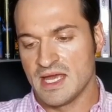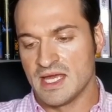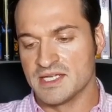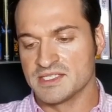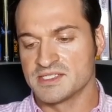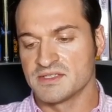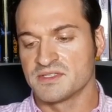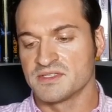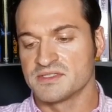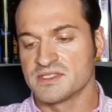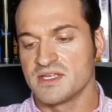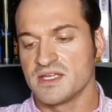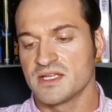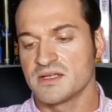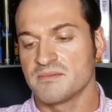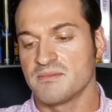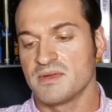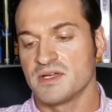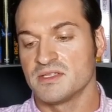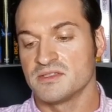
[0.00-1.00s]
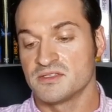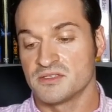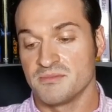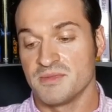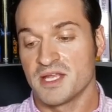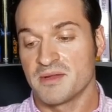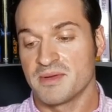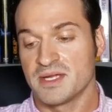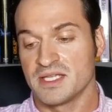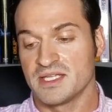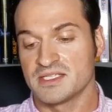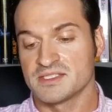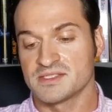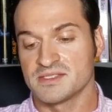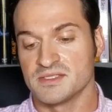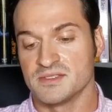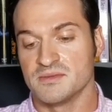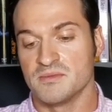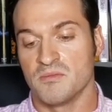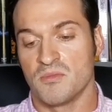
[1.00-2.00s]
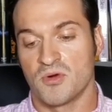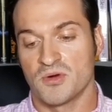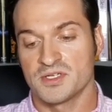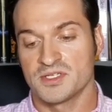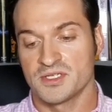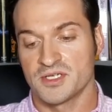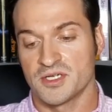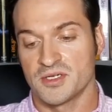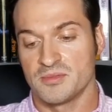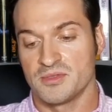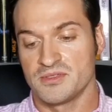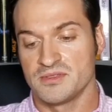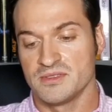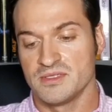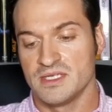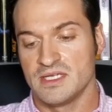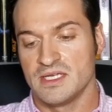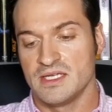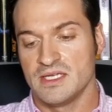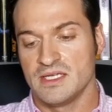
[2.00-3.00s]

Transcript: And as if to make my lesson more terrible,